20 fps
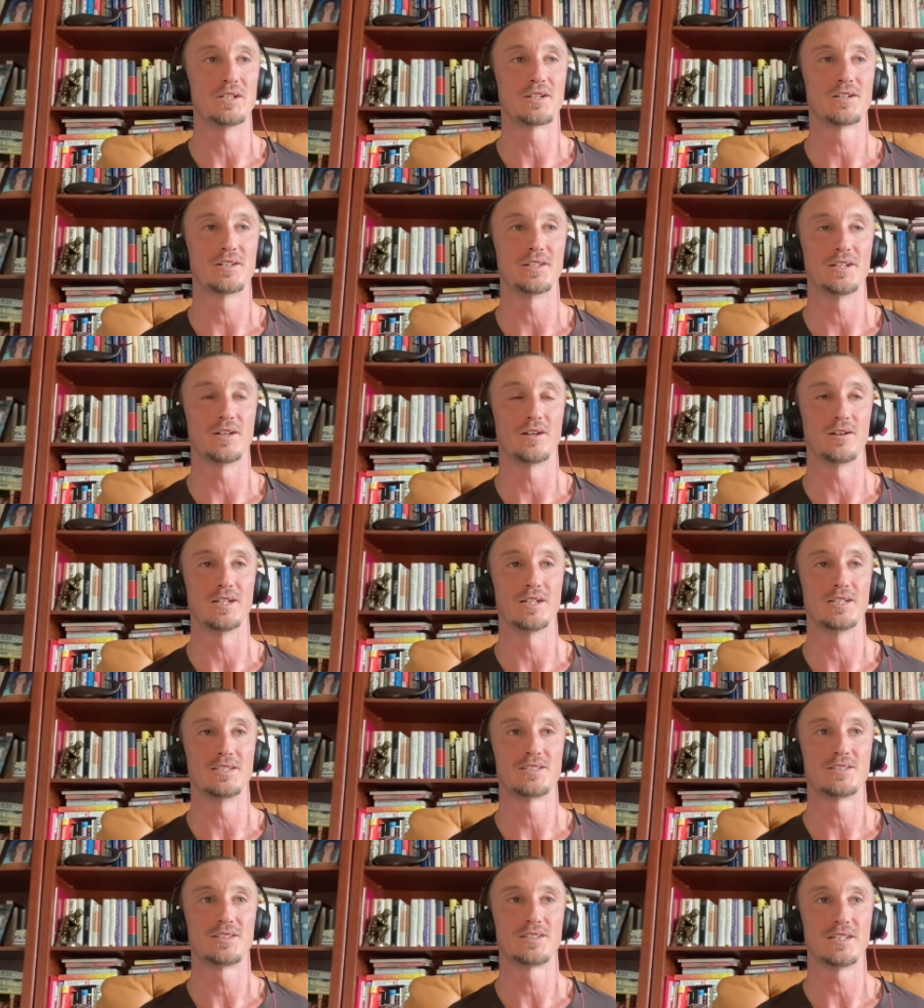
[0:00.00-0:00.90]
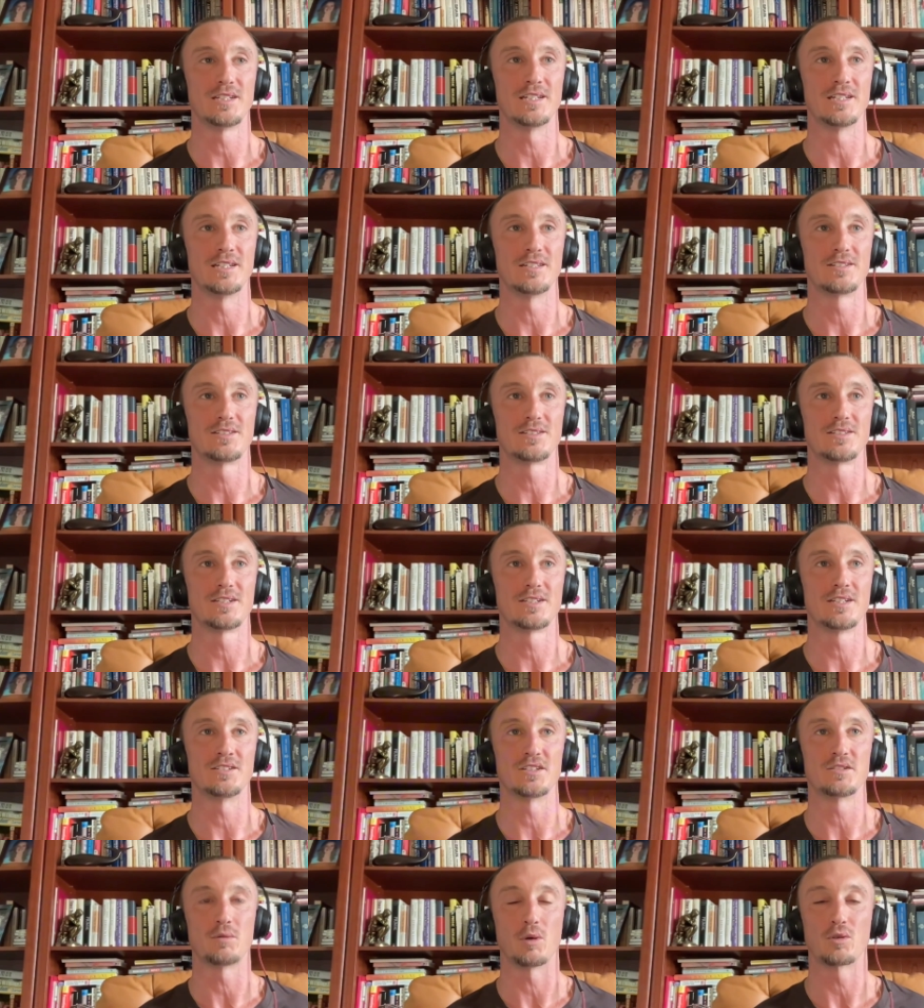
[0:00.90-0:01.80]
clear, it's
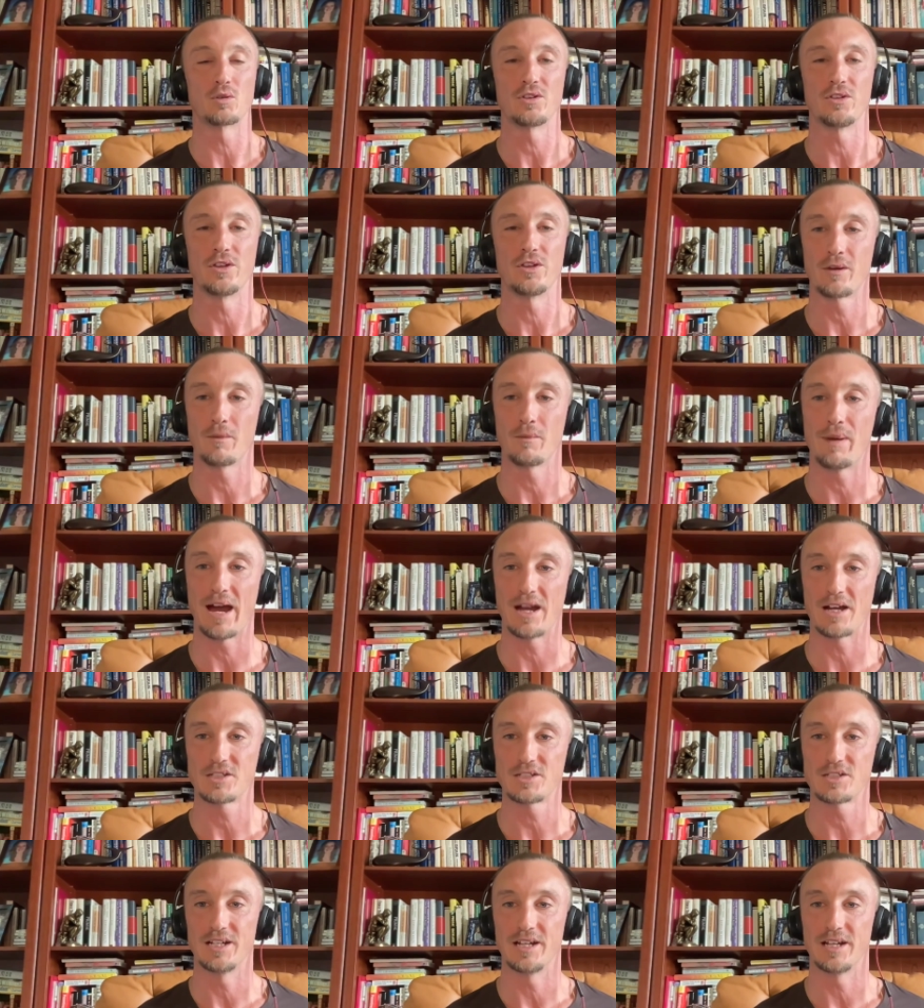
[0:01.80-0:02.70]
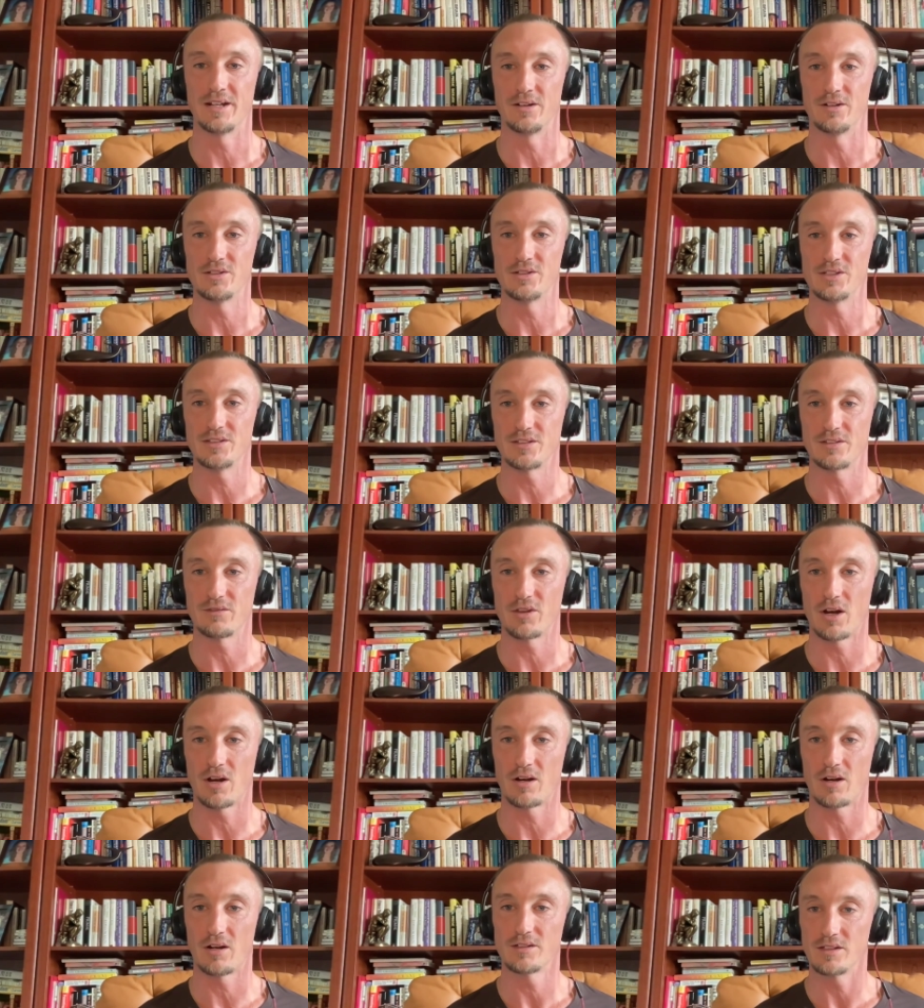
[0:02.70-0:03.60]
as I spoke to the compassionate energies of the
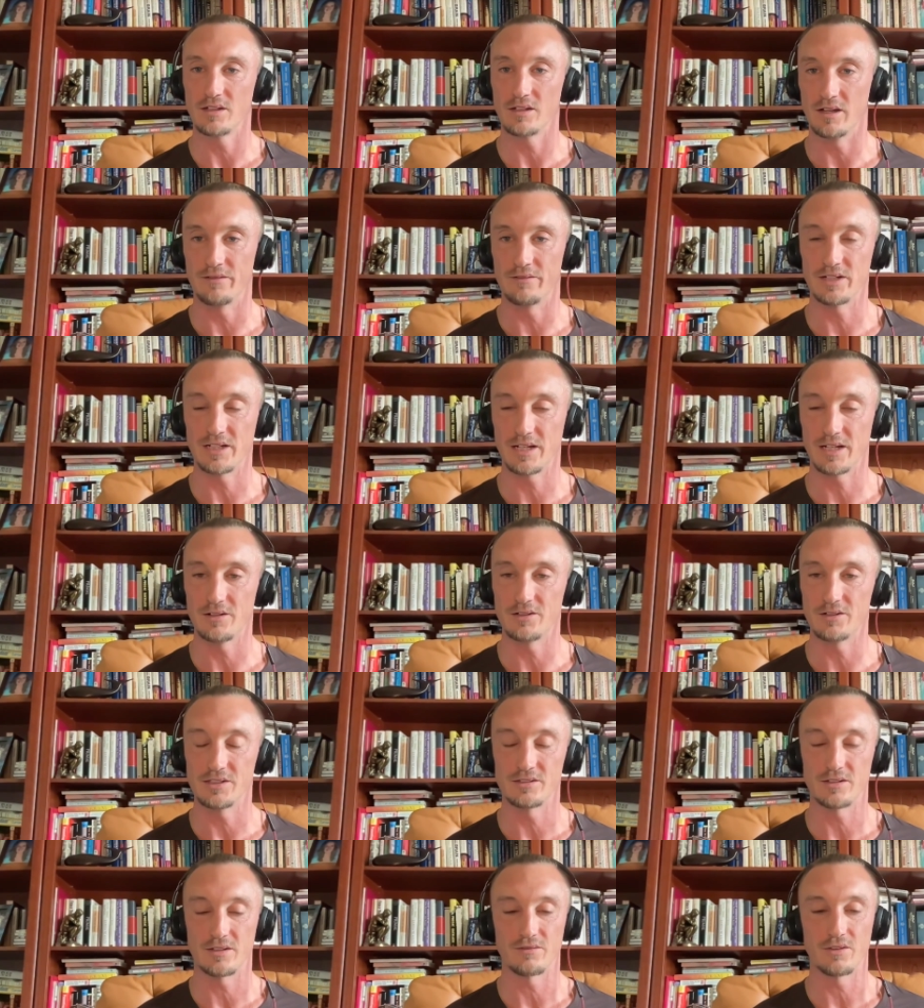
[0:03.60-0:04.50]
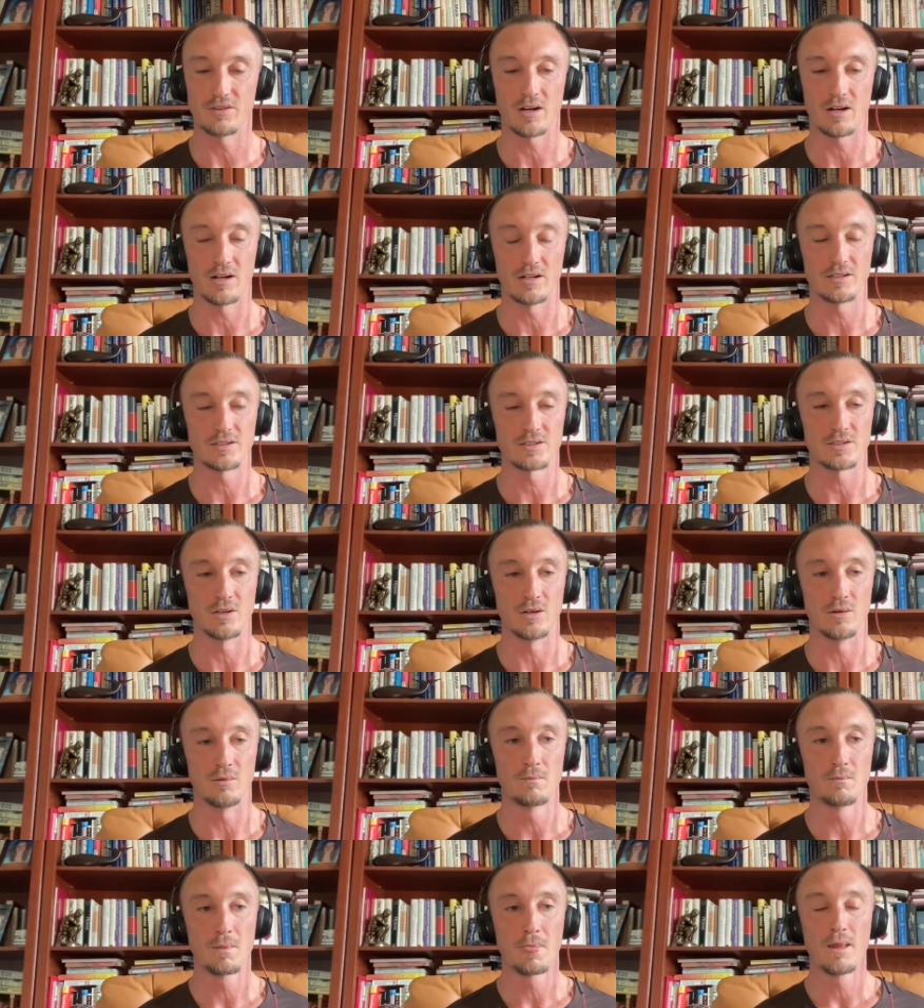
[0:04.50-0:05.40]
heart, the loving energies of the heart.
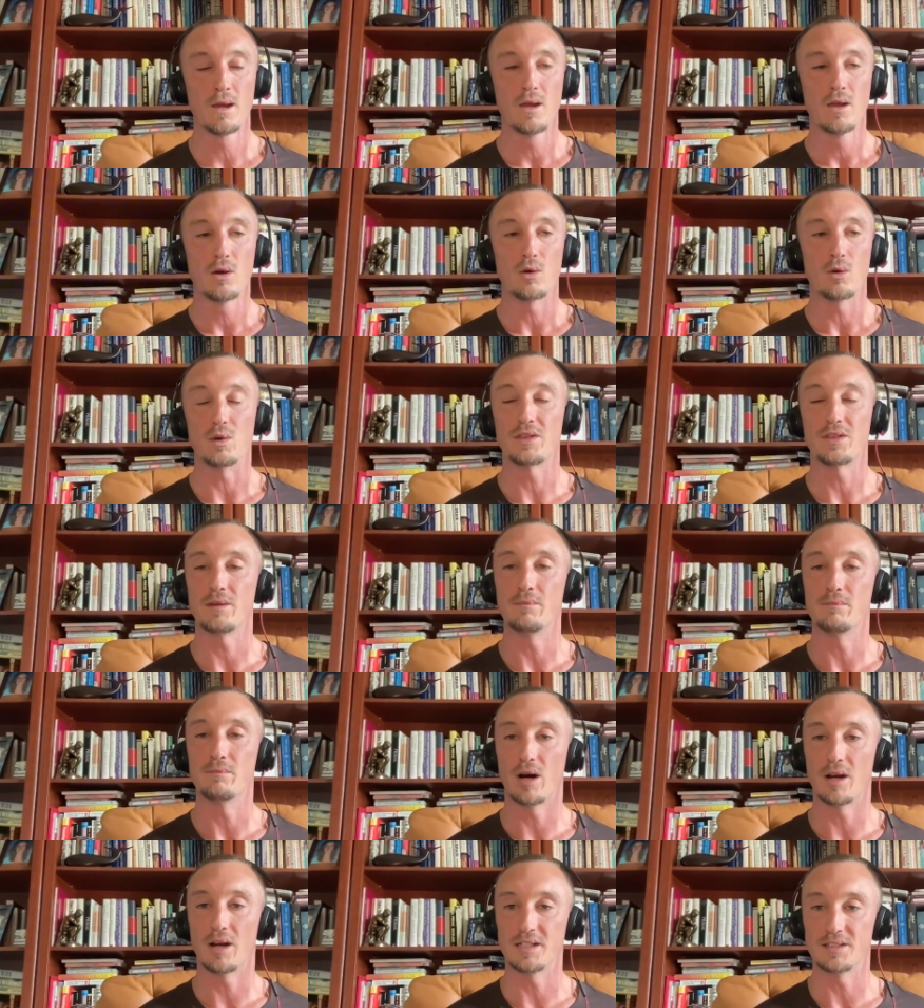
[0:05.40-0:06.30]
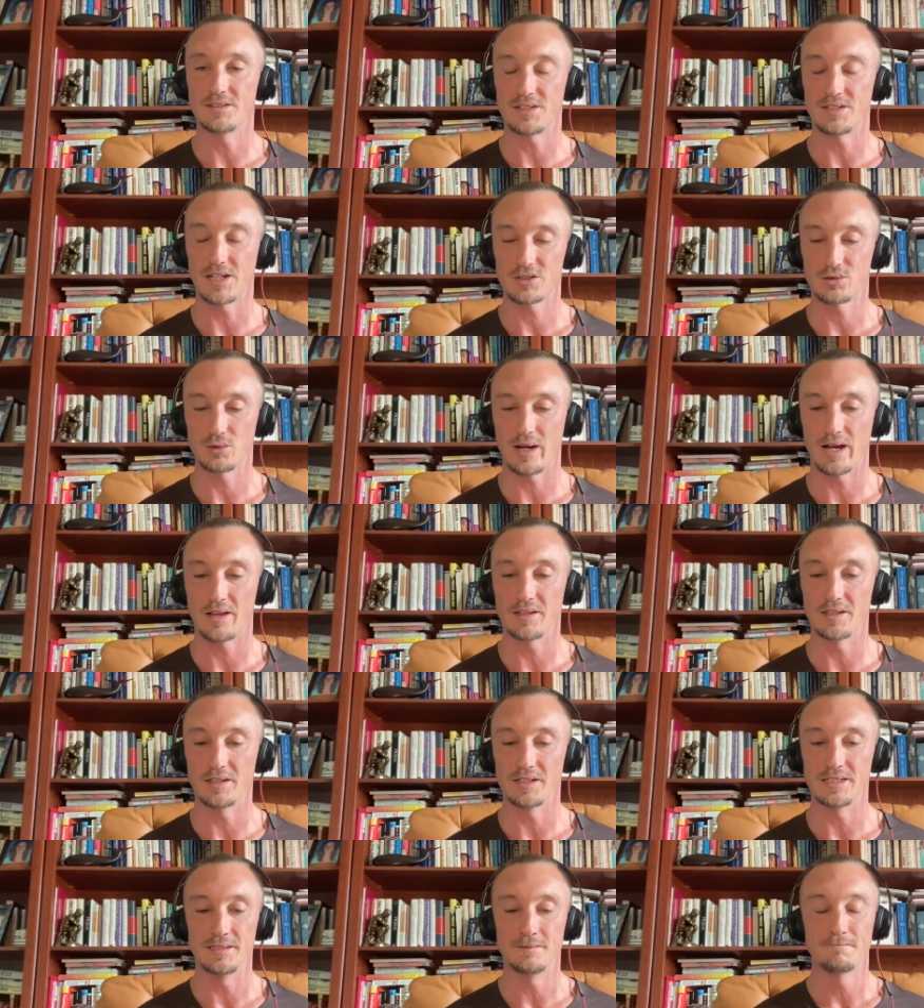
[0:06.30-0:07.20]
So with embodied
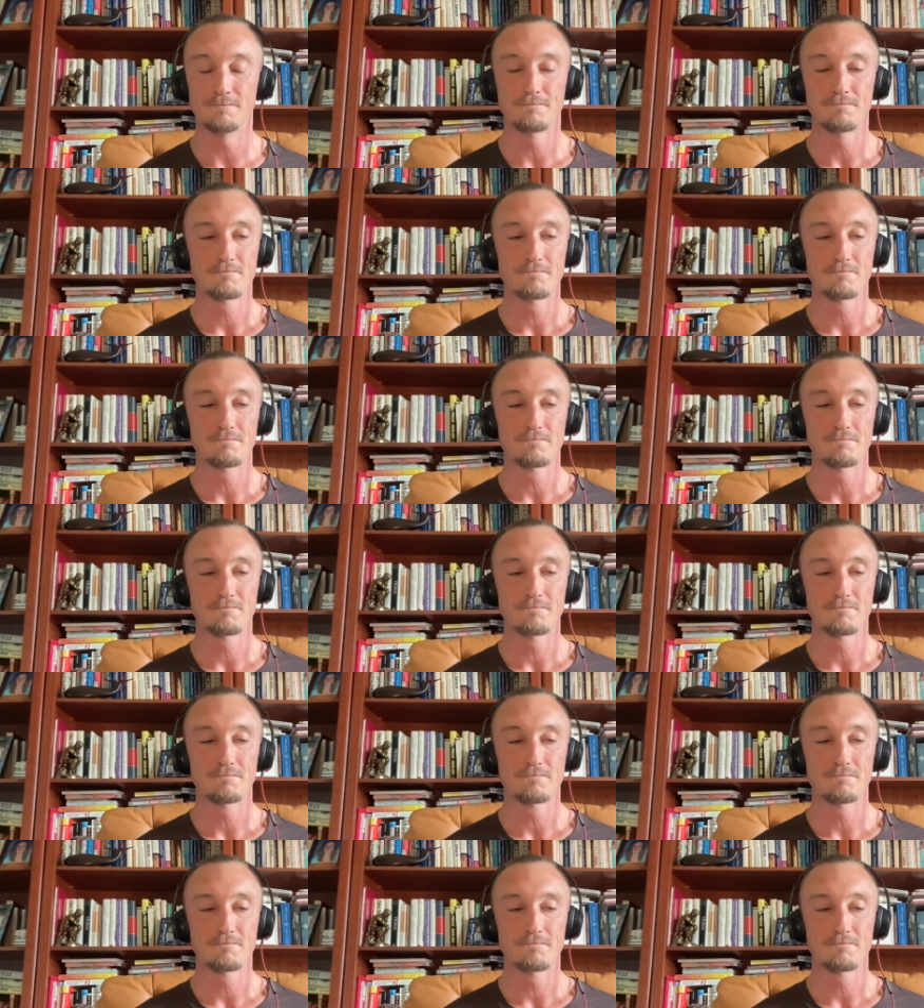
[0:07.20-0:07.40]
sexuality,